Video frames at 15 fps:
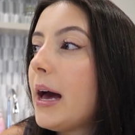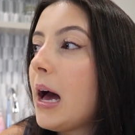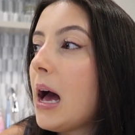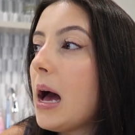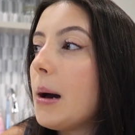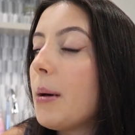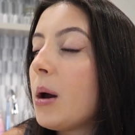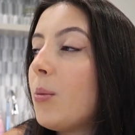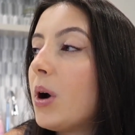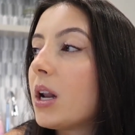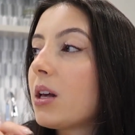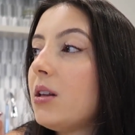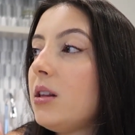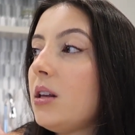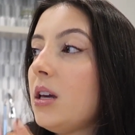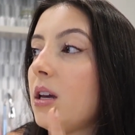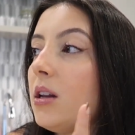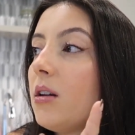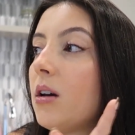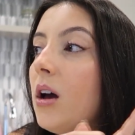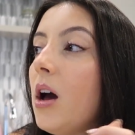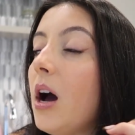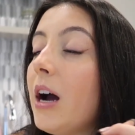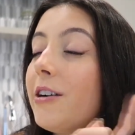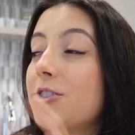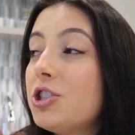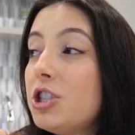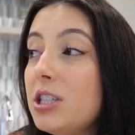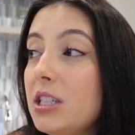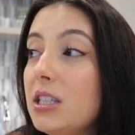I want to clean our
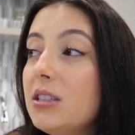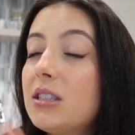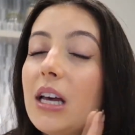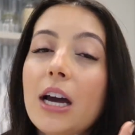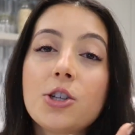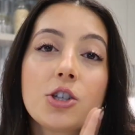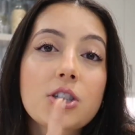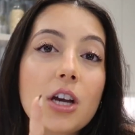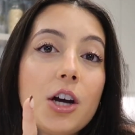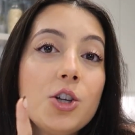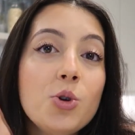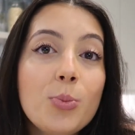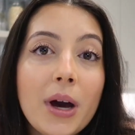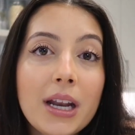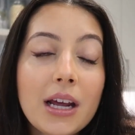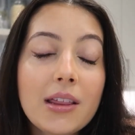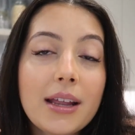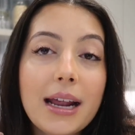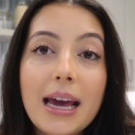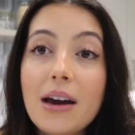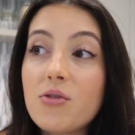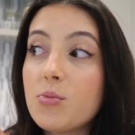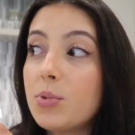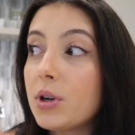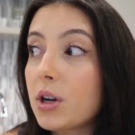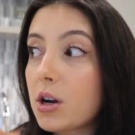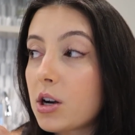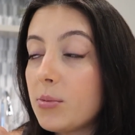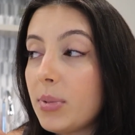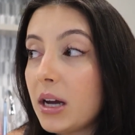sheets. I just got new bedding that I haven't put
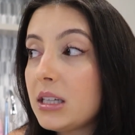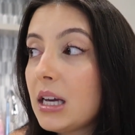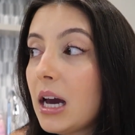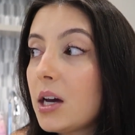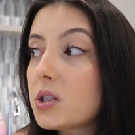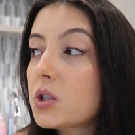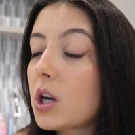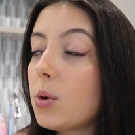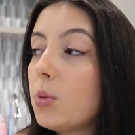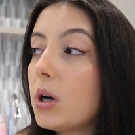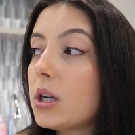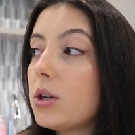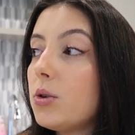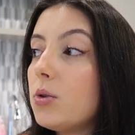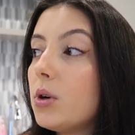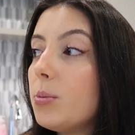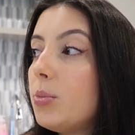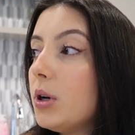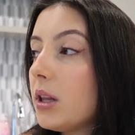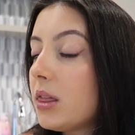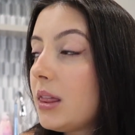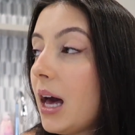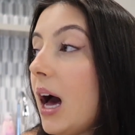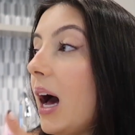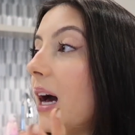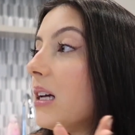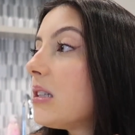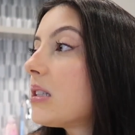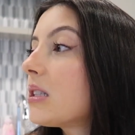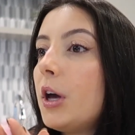on our bed yet, so I want to put
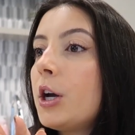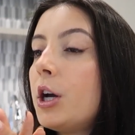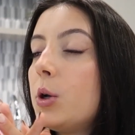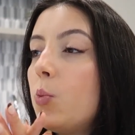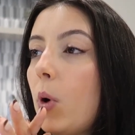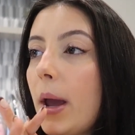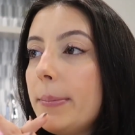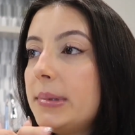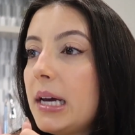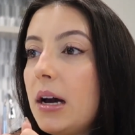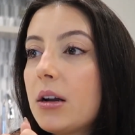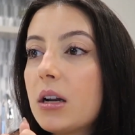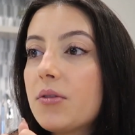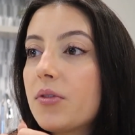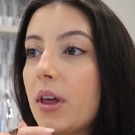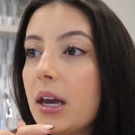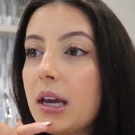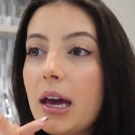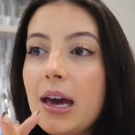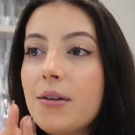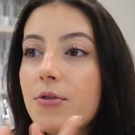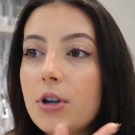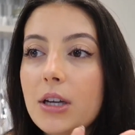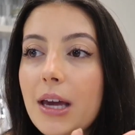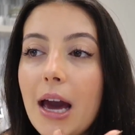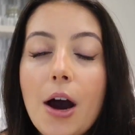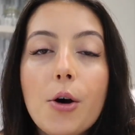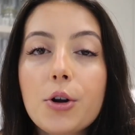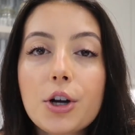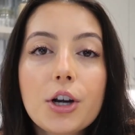that. A good wipe down of like every
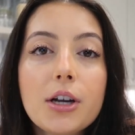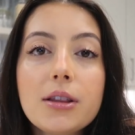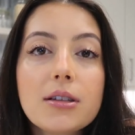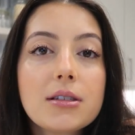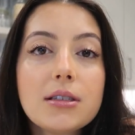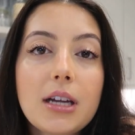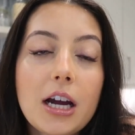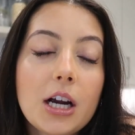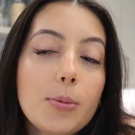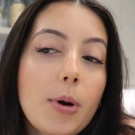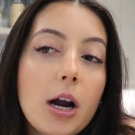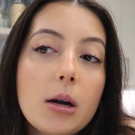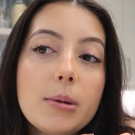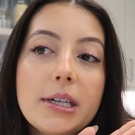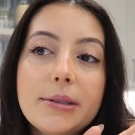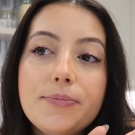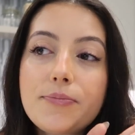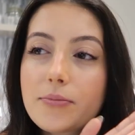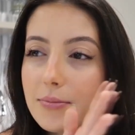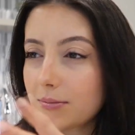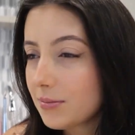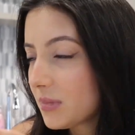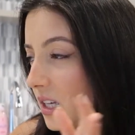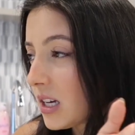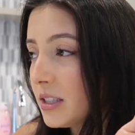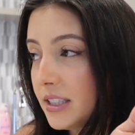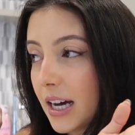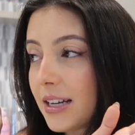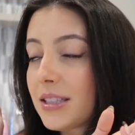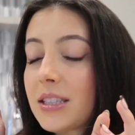counter in this entire apartment,
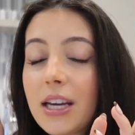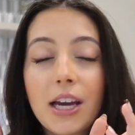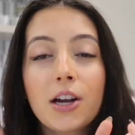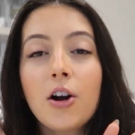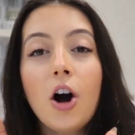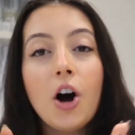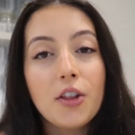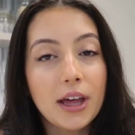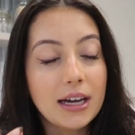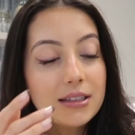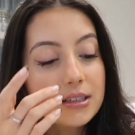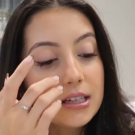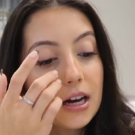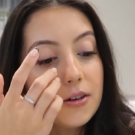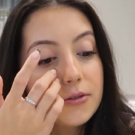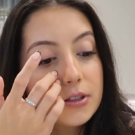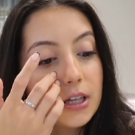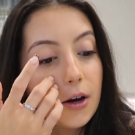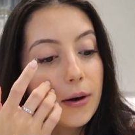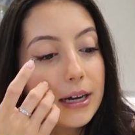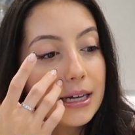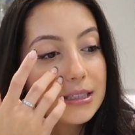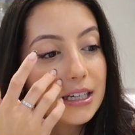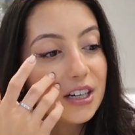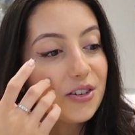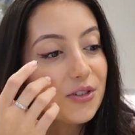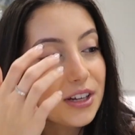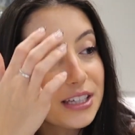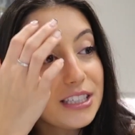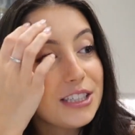dusting, all that stuff. So I guess I don't
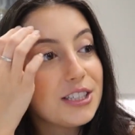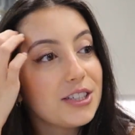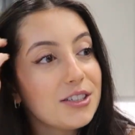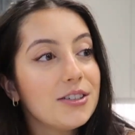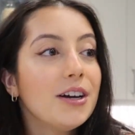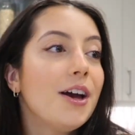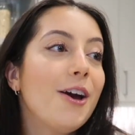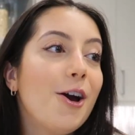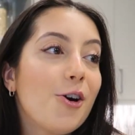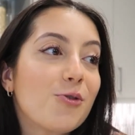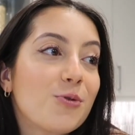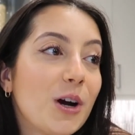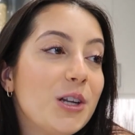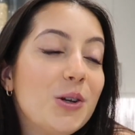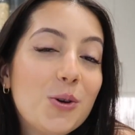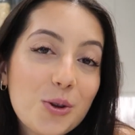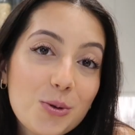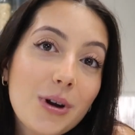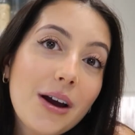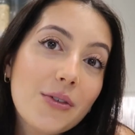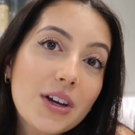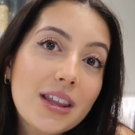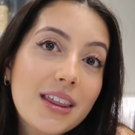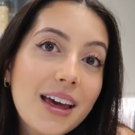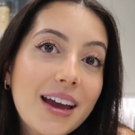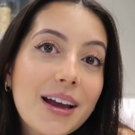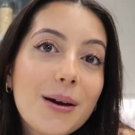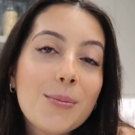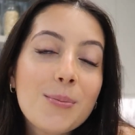really need to run you through everything,